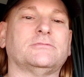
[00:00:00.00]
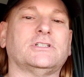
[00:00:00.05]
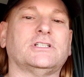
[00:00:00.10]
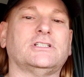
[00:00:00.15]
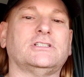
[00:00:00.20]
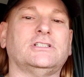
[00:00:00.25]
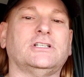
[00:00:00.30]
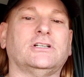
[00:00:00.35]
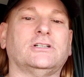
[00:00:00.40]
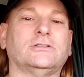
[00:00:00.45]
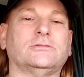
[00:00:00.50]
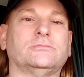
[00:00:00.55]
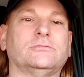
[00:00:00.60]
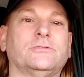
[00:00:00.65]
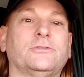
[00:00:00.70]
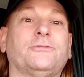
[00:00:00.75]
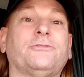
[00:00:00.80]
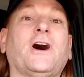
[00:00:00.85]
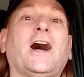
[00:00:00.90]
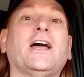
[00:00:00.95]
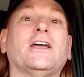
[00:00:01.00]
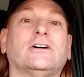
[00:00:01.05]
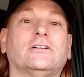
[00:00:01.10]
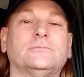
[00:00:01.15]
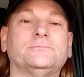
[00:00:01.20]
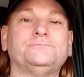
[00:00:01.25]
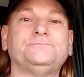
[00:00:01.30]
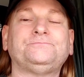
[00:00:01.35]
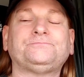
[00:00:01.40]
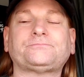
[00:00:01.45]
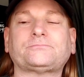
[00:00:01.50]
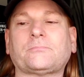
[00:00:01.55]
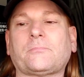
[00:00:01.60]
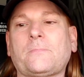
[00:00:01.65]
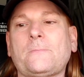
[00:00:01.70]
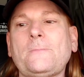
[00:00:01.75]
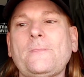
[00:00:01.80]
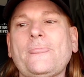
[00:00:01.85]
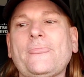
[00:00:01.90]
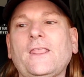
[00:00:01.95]
you know, file.
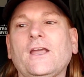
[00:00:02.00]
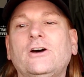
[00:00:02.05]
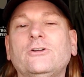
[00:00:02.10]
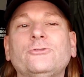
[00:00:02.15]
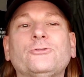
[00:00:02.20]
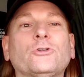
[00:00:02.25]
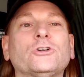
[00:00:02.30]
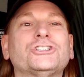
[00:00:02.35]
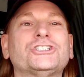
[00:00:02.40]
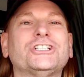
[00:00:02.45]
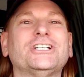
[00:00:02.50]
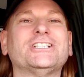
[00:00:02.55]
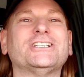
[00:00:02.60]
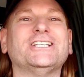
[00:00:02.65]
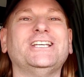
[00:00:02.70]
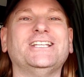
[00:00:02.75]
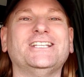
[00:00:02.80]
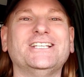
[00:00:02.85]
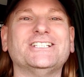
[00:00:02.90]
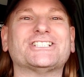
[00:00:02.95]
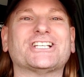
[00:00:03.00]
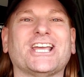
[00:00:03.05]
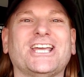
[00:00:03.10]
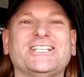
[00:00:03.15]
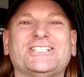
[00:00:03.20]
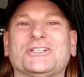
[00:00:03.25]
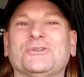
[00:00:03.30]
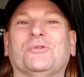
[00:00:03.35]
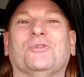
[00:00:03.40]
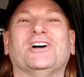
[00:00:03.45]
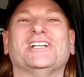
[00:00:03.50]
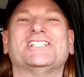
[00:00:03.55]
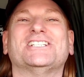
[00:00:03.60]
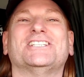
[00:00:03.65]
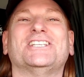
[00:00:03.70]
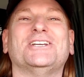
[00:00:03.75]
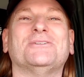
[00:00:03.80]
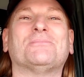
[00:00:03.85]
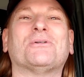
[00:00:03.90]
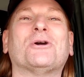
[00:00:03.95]
Unfortunately, in this case, it
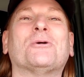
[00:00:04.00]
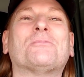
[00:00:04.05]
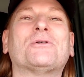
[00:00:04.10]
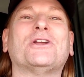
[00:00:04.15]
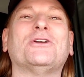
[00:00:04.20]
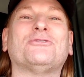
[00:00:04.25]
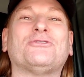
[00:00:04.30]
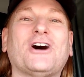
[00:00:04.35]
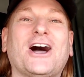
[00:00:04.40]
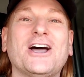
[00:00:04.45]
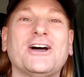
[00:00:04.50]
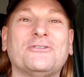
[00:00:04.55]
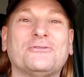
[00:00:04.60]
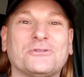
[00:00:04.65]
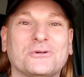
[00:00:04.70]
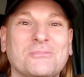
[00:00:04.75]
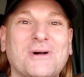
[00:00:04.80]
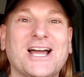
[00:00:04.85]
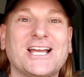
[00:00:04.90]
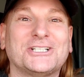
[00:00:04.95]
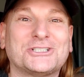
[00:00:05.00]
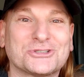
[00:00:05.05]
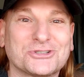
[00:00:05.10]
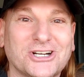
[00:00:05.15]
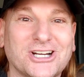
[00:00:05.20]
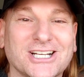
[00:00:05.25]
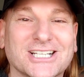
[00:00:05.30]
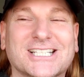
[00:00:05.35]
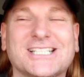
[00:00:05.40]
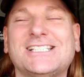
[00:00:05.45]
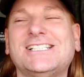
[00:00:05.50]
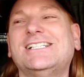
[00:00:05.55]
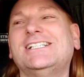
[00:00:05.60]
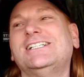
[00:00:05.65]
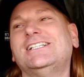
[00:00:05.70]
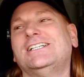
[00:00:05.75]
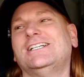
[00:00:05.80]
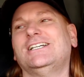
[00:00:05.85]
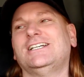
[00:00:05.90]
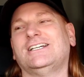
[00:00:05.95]
wasn't the appropriate file for my truck.
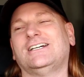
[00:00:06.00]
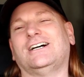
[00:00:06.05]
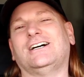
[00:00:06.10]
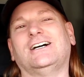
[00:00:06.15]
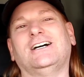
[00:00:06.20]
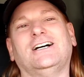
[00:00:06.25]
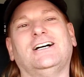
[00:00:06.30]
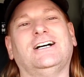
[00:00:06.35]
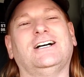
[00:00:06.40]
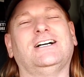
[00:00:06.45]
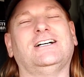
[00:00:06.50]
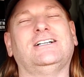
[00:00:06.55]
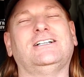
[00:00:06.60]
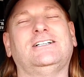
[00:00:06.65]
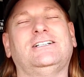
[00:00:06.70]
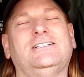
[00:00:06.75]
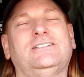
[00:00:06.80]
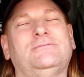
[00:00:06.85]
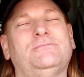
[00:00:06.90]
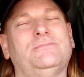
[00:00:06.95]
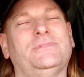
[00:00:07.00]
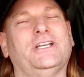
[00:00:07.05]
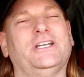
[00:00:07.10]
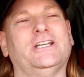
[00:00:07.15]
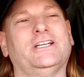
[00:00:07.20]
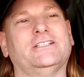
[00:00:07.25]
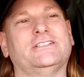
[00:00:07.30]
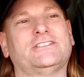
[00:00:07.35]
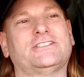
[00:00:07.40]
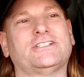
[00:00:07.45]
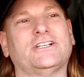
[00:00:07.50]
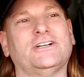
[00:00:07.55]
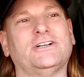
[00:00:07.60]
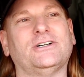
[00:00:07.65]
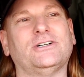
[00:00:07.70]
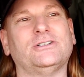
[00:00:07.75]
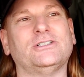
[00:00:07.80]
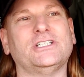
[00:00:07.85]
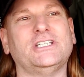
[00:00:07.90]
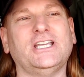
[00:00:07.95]
Man.
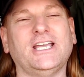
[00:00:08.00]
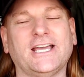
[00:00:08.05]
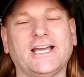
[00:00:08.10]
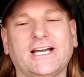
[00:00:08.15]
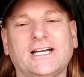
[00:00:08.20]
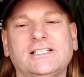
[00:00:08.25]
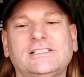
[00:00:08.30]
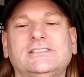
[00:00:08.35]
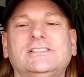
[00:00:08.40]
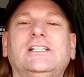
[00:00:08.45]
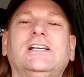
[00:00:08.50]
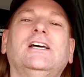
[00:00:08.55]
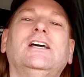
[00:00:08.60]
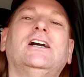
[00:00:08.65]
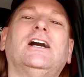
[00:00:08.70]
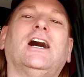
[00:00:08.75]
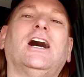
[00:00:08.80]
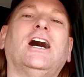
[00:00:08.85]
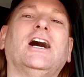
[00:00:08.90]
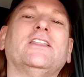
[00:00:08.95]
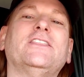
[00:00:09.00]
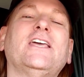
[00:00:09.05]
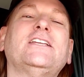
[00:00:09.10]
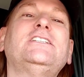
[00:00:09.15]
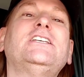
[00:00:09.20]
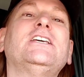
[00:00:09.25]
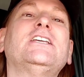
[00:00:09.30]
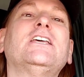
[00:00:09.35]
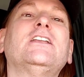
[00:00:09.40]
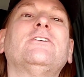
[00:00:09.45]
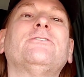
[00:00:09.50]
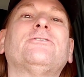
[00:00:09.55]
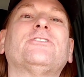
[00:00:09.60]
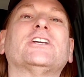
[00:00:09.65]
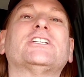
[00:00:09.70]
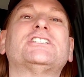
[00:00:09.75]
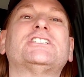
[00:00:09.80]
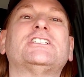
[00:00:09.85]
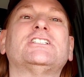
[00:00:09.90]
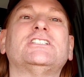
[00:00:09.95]
So yeah, they did get it
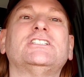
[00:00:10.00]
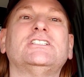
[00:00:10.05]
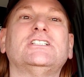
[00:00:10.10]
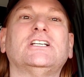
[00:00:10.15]
fixed.